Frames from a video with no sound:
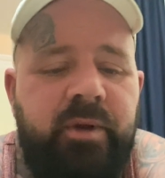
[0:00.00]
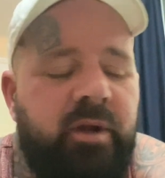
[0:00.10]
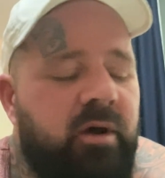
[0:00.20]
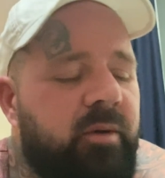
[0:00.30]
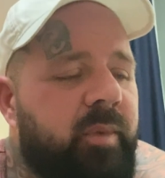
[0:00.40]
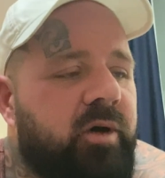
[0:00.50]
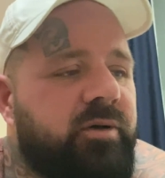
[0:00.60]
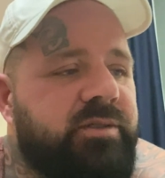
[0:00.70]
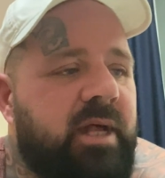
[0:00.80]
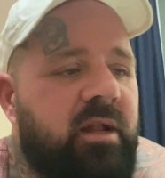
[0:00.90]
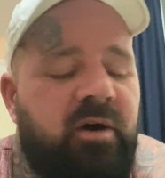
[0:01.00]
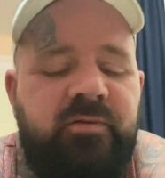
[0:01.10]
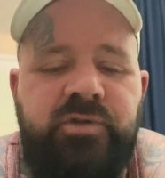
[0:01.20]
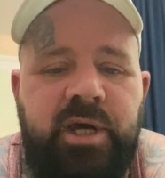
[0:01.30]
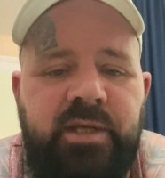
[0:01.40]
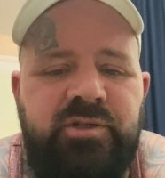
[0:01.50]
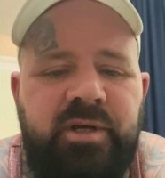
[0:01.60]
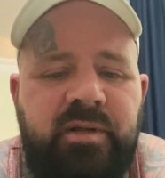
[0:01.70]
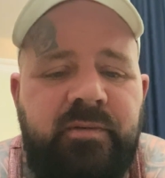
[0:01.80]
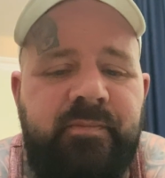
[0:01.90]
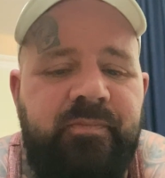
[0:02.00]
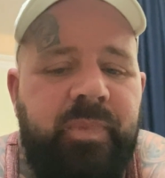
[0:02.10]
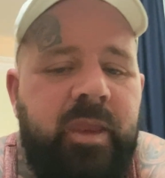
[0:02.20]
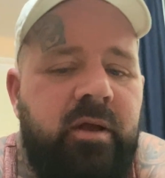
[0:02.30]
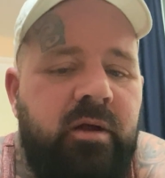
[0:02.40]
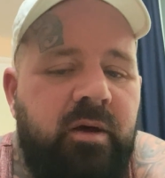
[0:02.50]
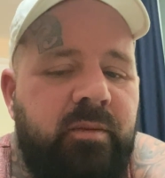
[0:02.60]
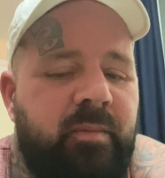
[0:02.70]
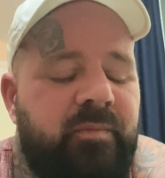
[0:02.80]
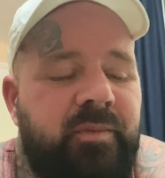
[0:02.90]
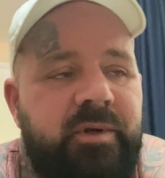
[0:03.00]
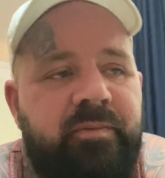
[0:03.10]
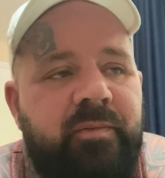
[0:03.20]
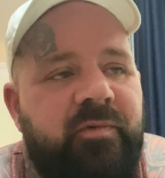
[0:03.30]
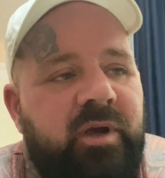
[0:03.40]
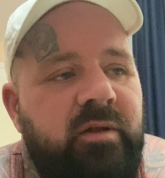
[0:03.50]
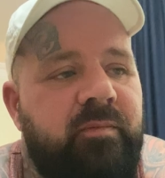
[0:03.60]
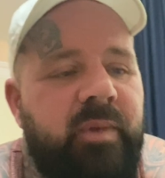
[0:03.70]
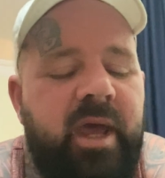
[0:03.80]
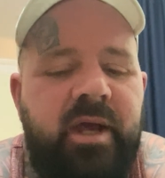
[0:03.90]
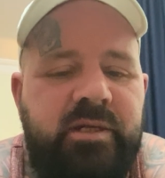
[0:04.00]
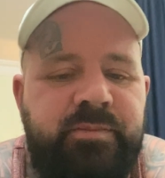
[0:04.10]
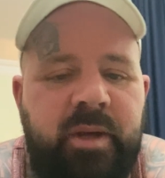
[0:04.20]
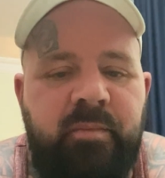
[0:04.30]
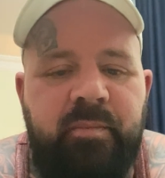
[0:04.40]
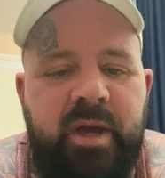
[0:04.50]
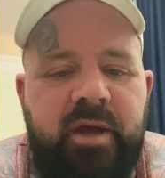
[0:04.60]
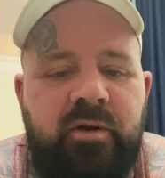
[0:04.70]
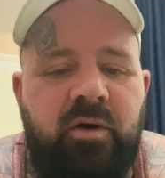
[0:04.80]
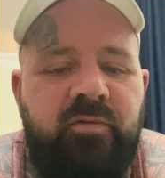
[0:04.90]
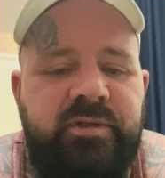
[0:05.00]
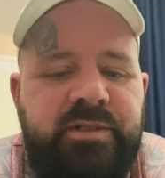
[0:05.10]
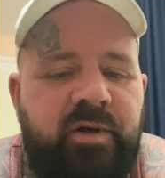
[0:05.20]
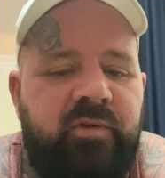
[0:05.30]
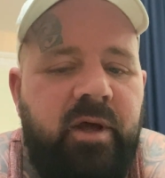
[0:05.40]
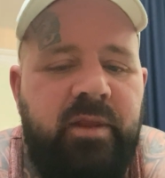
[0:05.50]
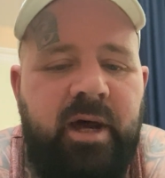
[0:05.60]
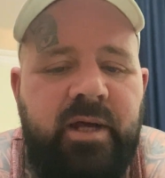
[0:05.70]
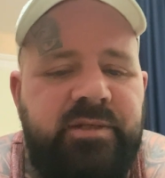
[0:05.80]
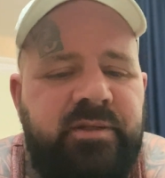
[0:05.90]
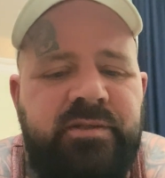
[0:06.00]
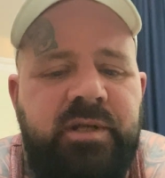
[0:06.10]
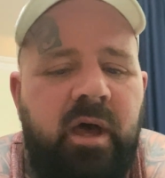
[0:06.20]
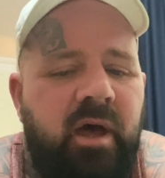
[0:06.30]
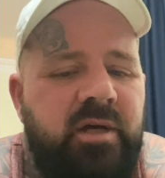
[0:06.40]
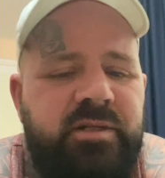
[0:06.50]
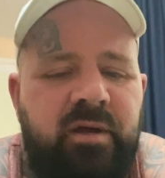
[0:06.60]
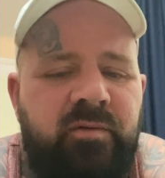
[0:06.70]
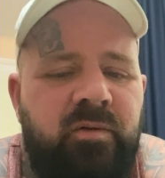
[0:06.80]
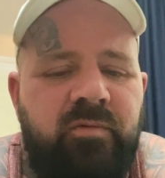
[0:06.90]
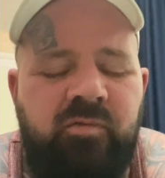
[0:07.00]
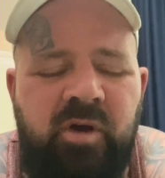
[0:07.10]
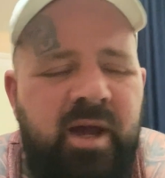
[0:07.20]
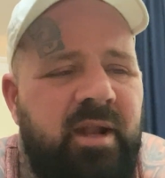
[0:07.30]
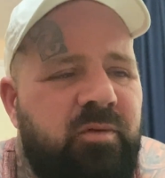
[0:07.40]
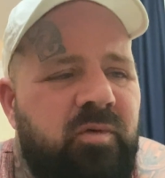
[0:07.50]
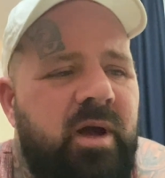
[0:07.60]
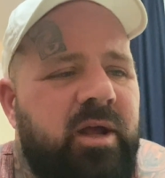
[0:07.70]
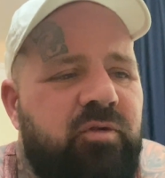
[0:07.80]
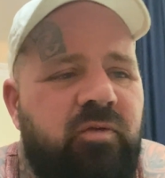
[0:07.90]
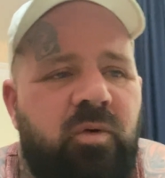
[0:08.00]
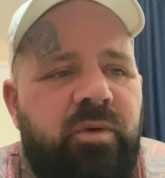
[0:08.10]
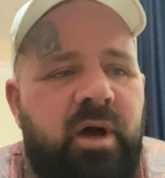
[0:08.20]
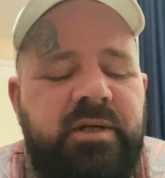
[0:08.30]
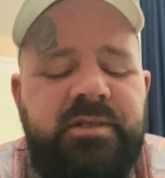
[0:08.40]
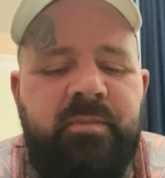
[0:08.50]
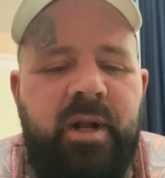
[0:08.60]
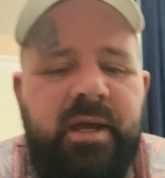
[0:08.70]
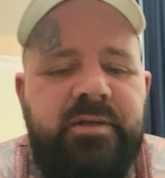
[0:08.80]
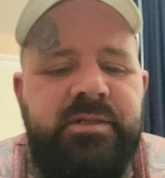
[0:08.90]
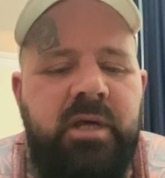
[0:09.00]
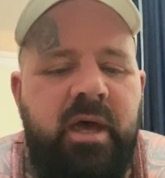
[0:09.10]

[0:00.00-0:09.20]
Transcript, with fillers: You know because they're life changing. You know, the ears being bitten off and stuff like that. It's just, it's a really, really cruel, nasty place.